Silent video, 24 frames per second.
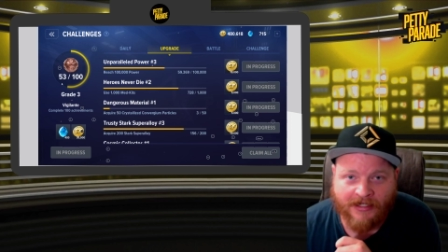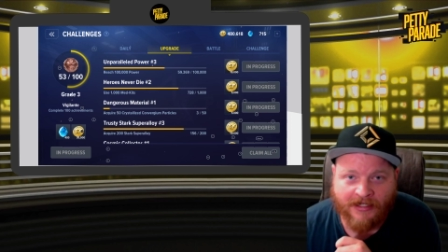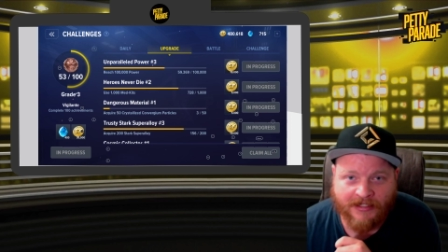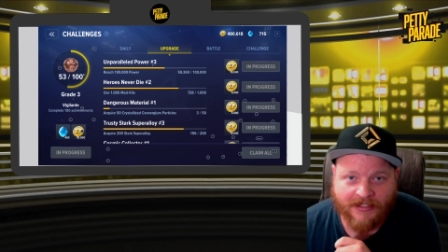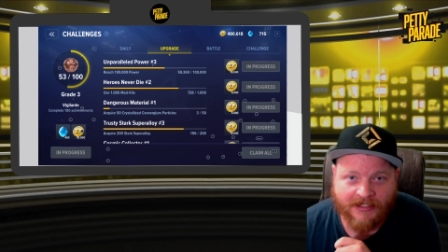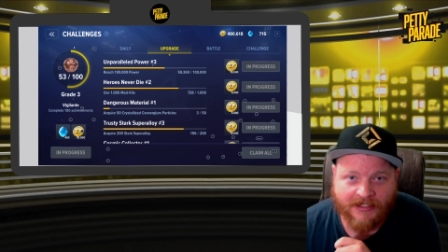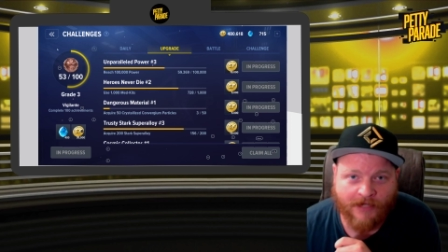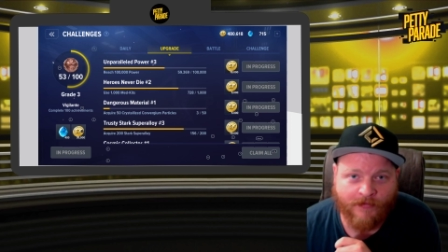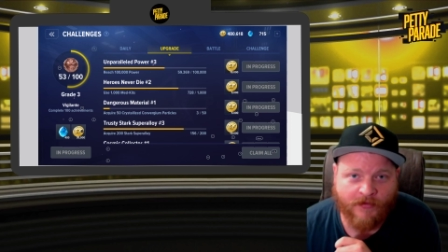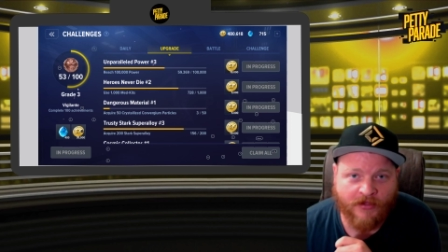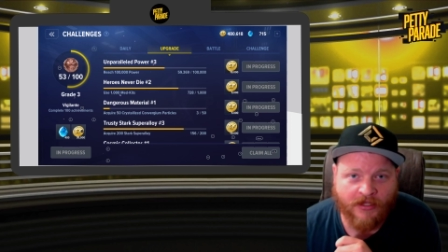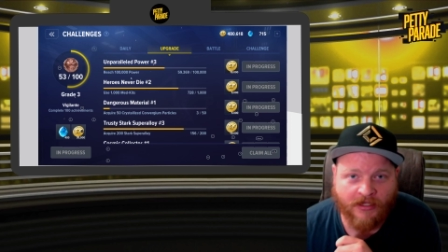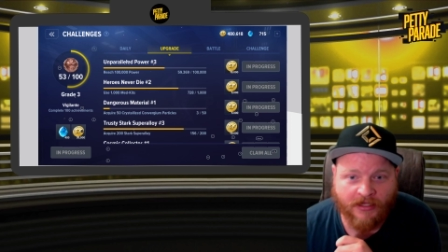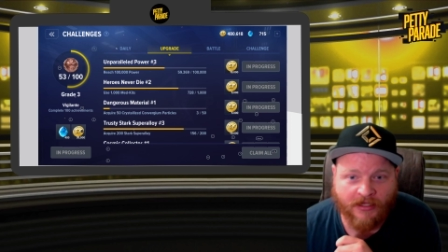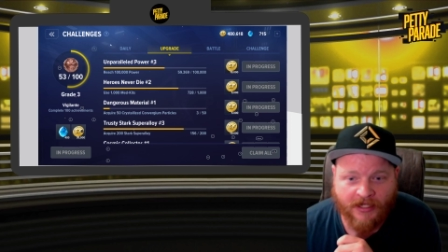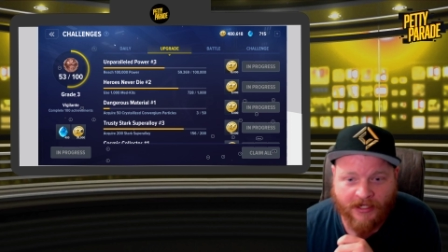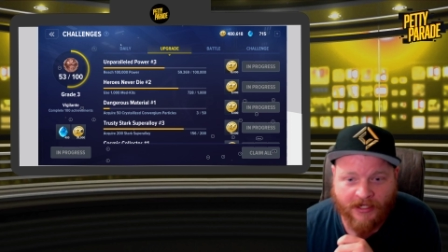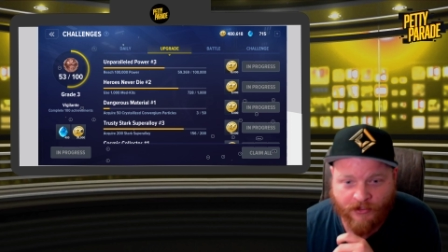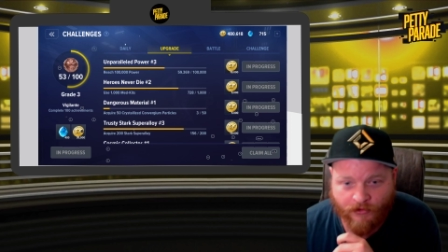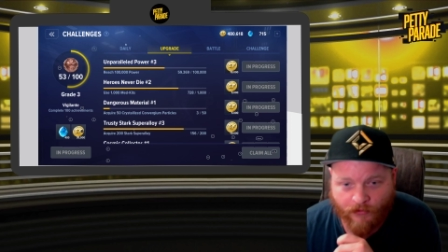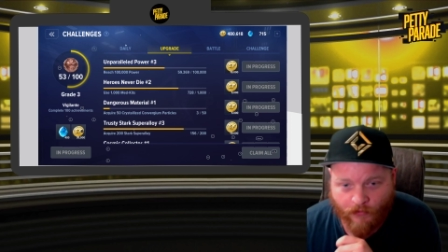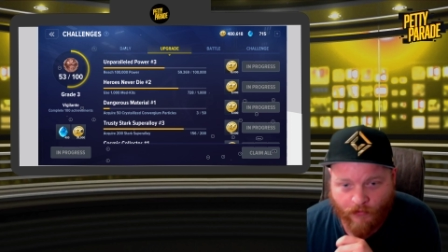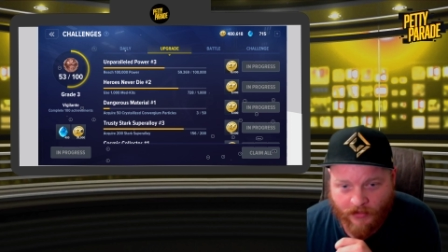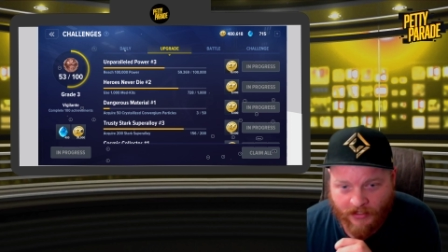some of the
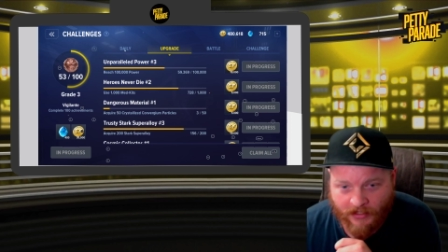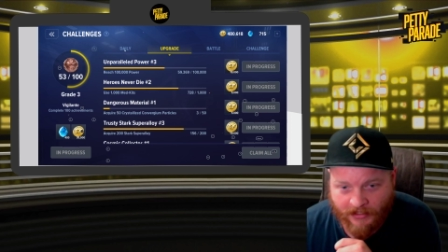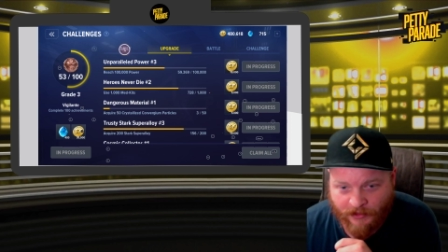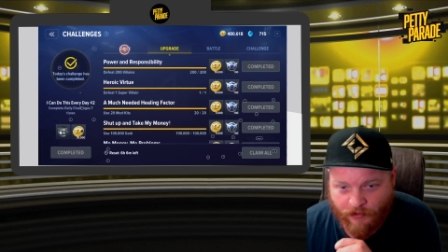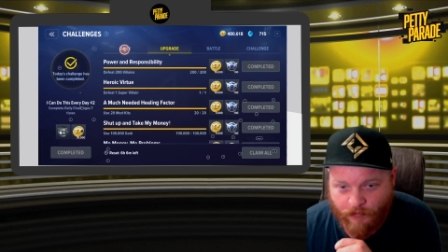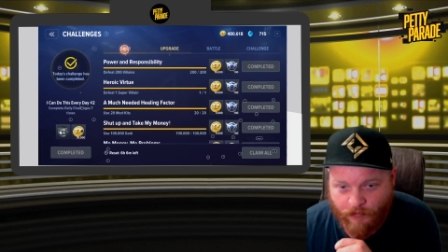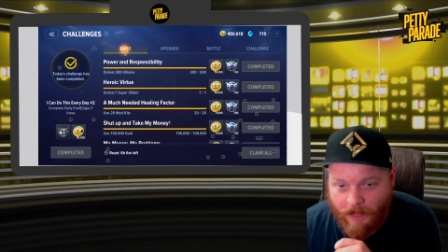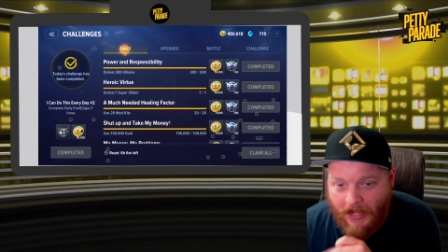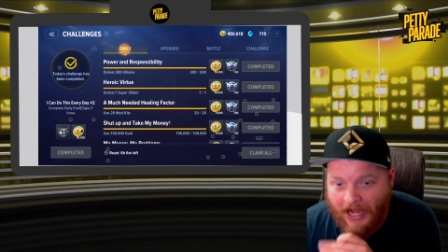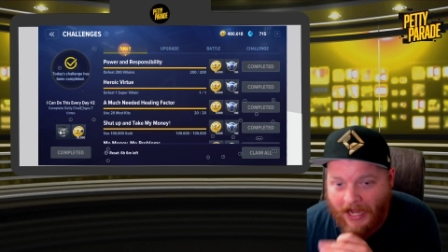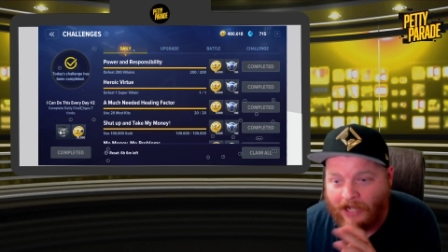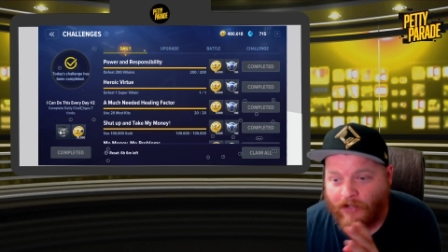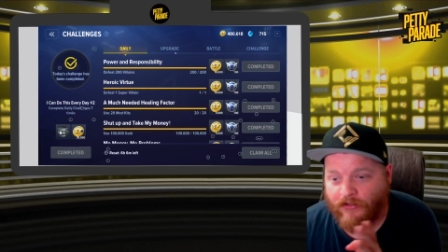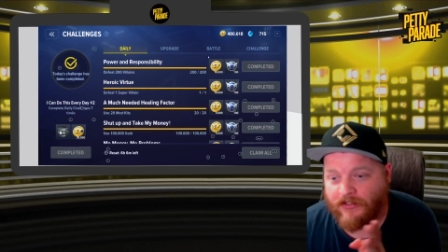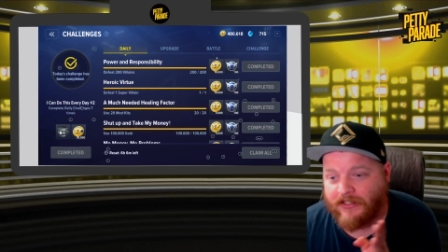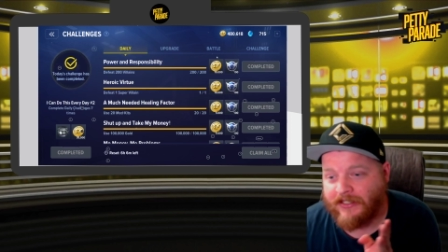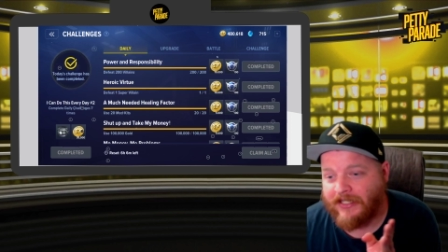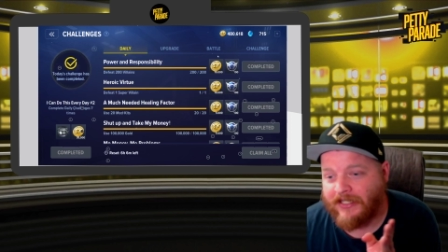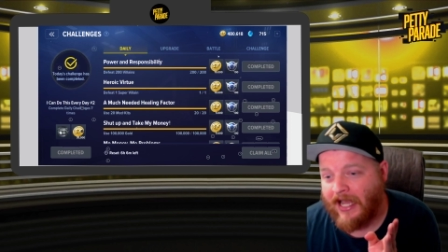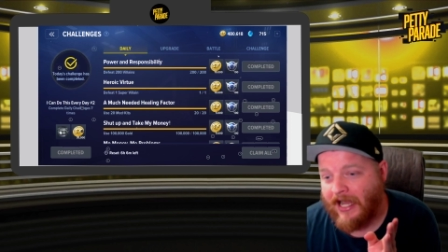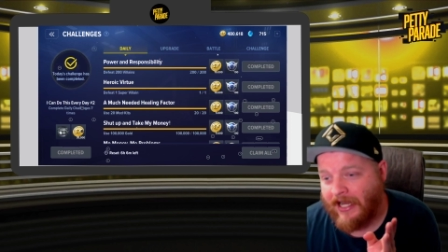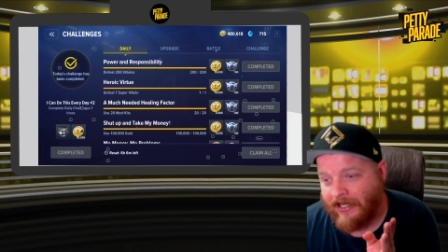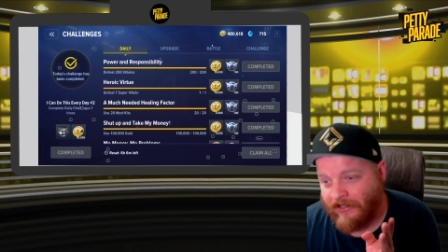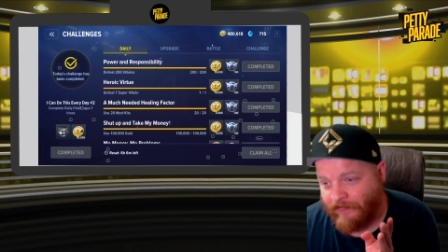later ones
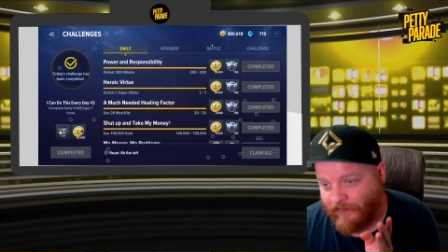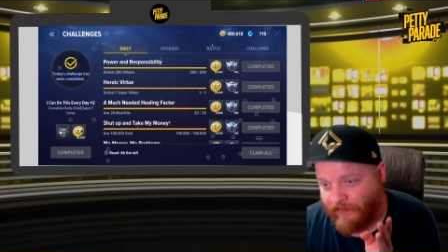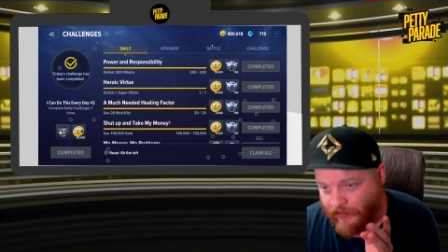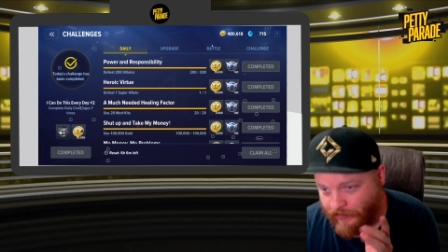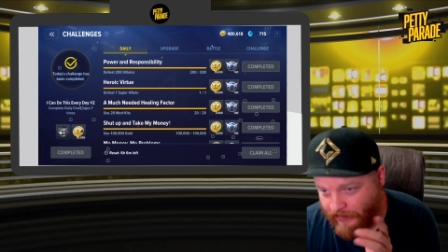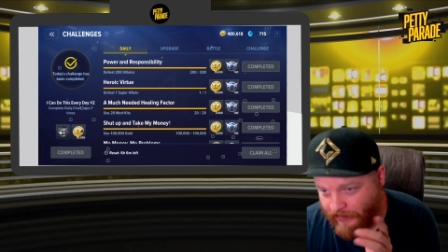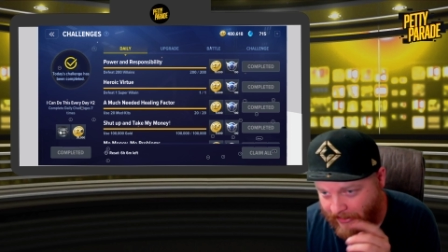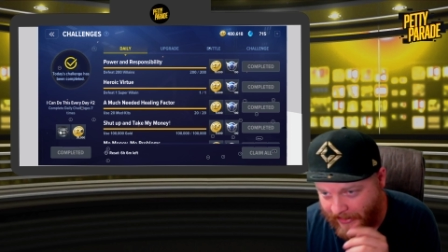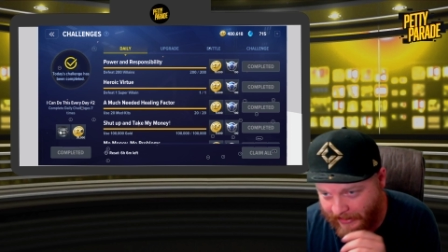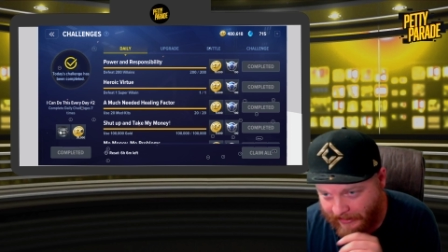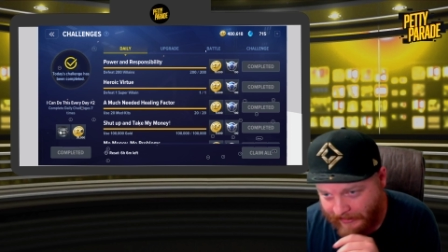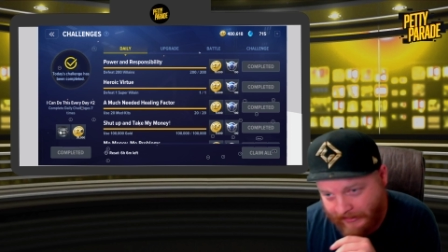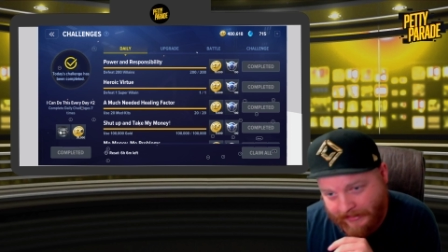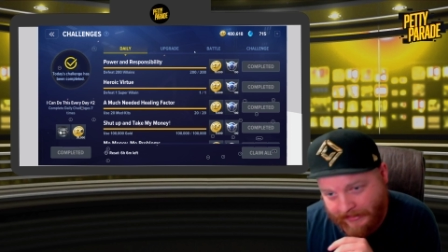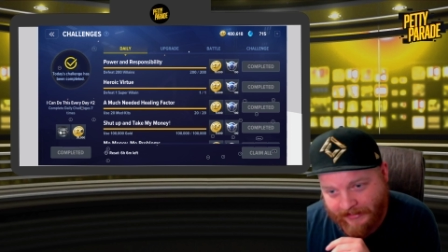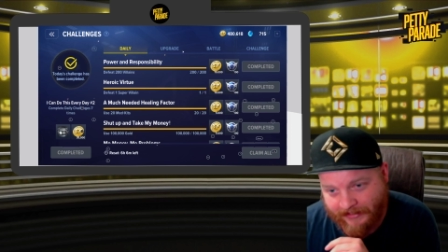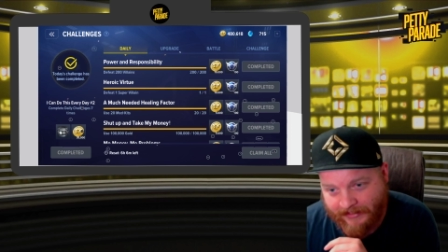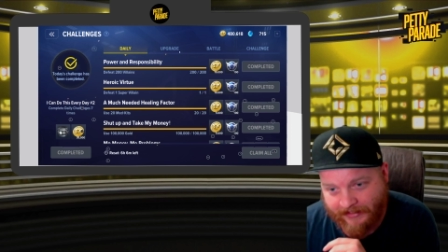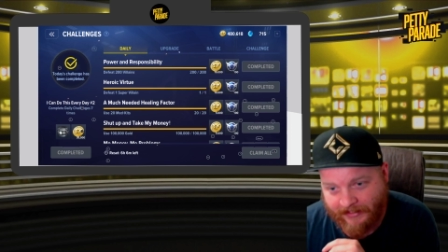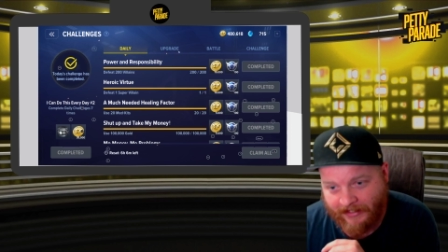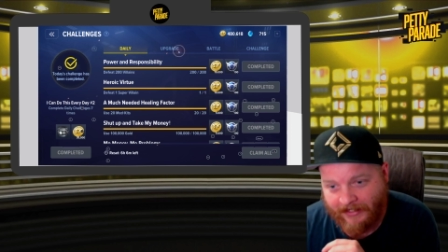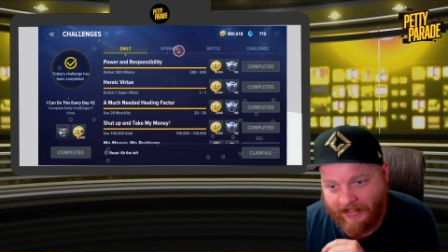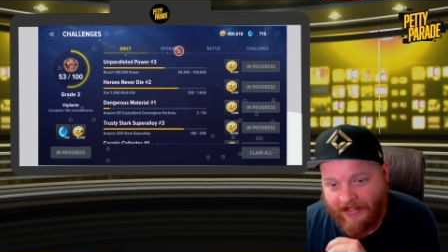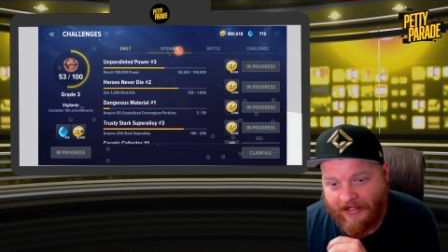outside of your
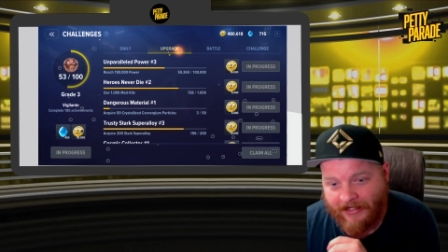dailies.